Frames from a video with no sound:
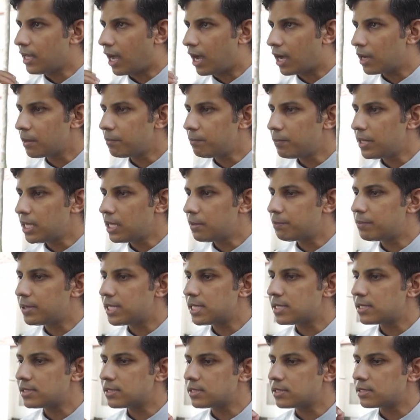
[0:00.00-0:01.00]
young
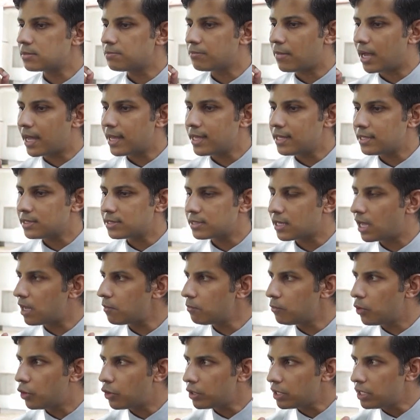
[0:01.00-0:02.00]
people's minds
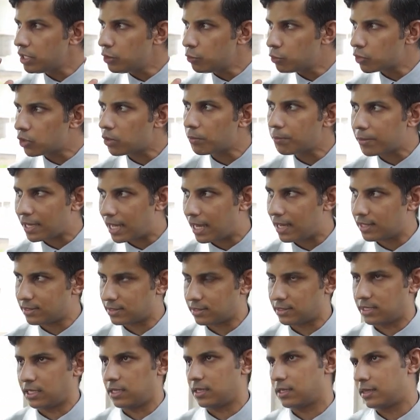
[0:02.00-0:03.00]
are more
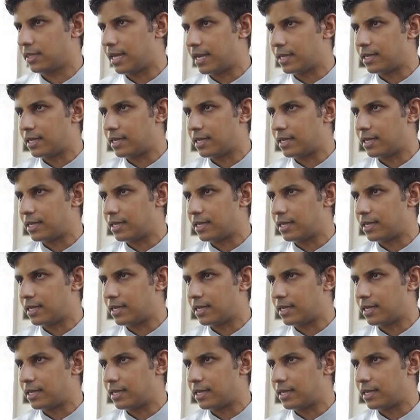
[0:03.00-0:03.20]
neuroplastic.